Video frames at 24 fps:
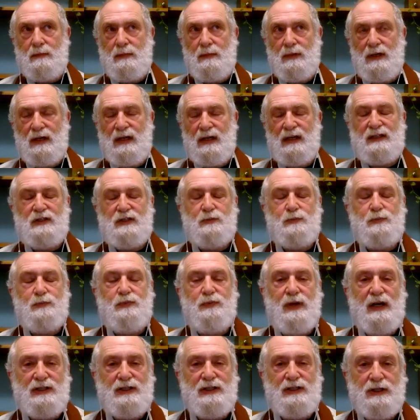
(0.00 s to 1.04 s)

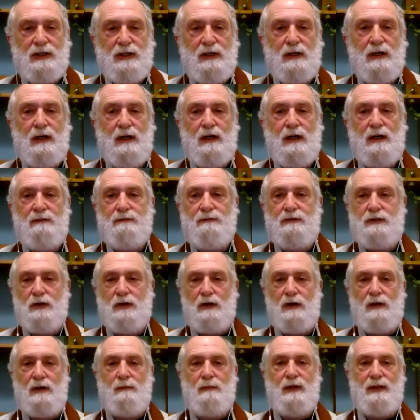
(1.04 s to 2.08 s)
expression of
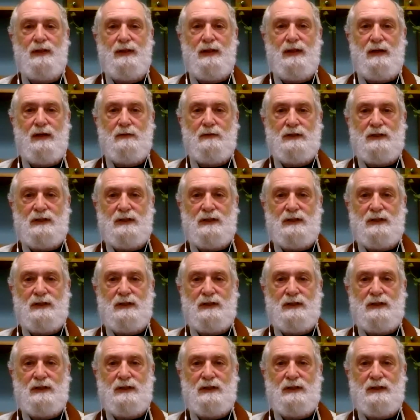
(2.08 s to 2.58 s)
Dharma that was